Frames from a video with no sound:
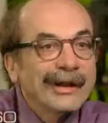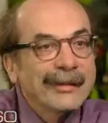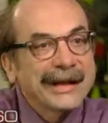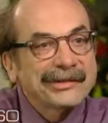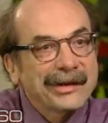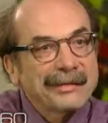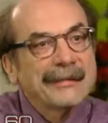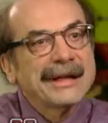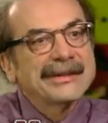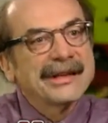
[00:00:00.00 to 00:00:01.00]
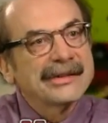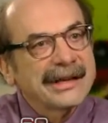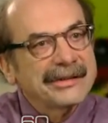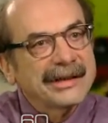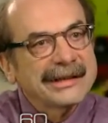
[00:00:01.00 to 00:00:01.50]
together. One of the best stories my mother tells,
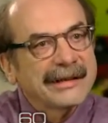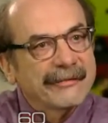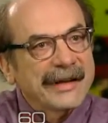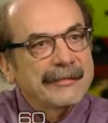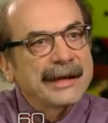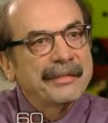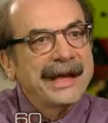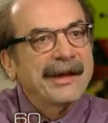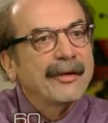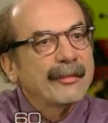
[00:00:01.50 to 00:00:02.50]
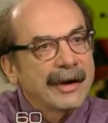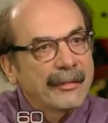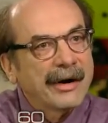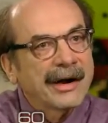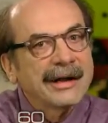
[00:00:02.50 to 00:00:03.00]
I took the family piano
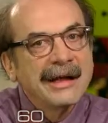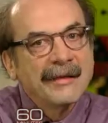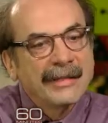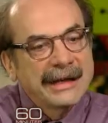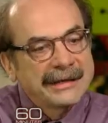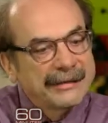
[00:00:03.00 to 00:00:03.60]
apart, but it